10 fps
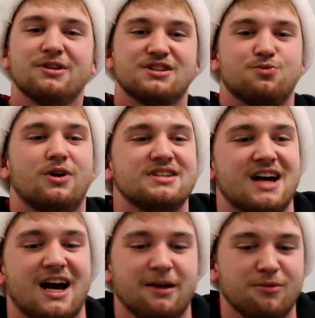this one
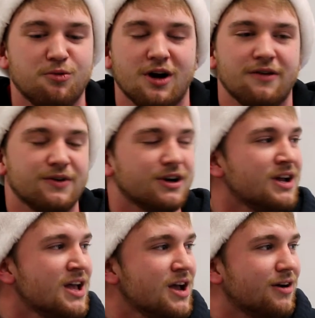time
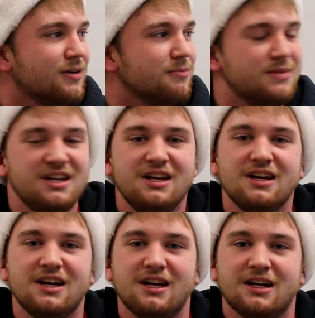wherever
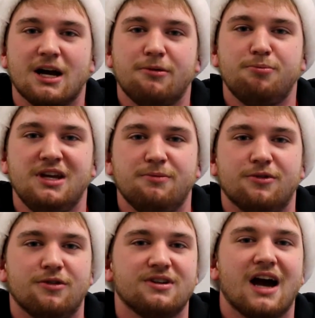me and a couple
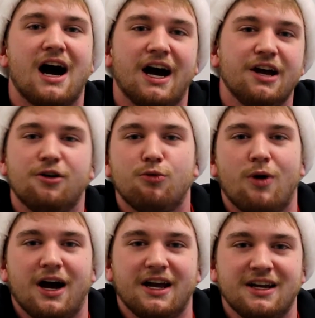people, Kyle,
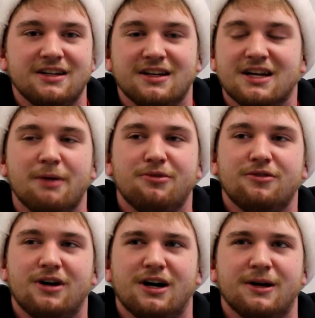Wyatt, a
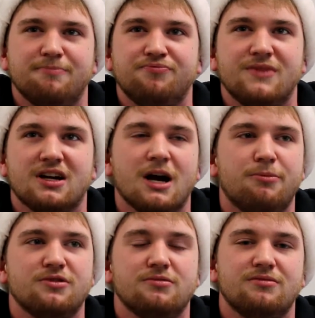
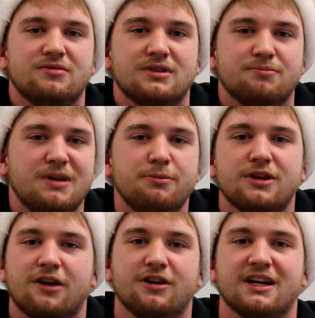couple people
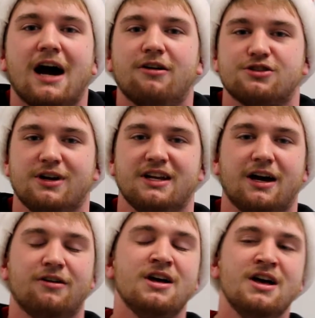that are in college right
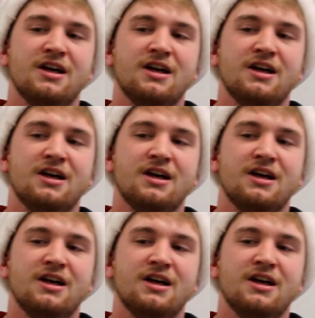now,